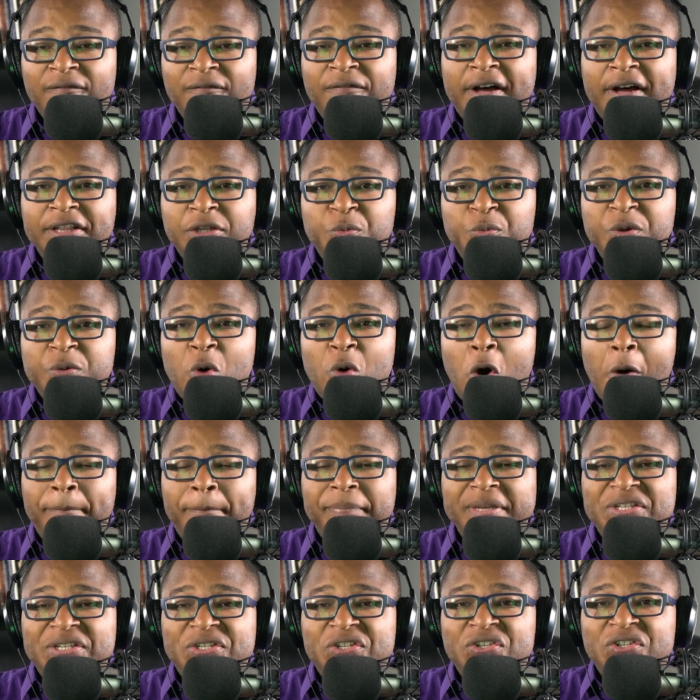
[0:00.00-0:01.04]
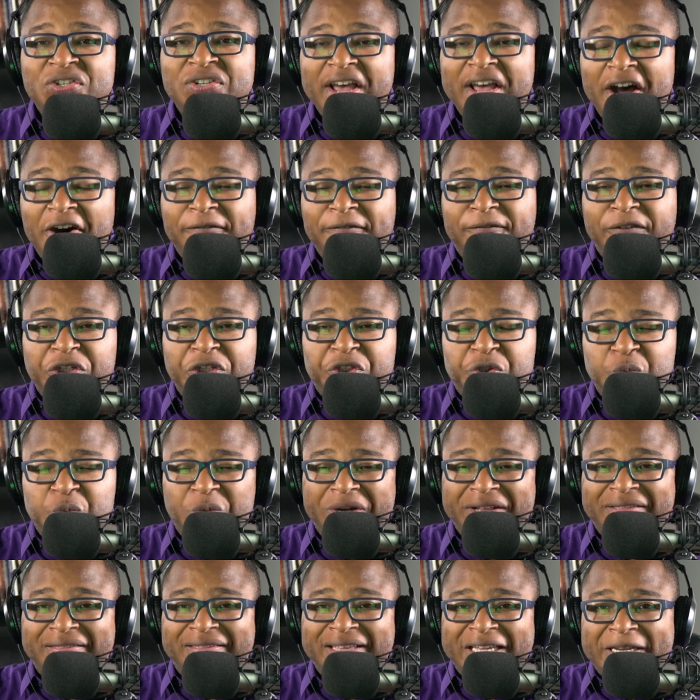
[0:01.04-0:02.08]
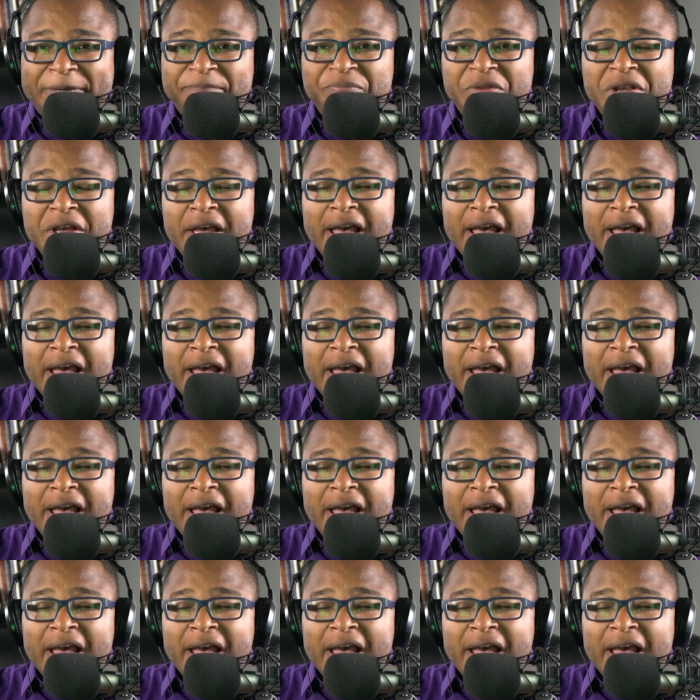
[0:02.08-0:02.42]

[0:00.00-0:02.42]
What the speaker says: Father, we won't be selfish with it.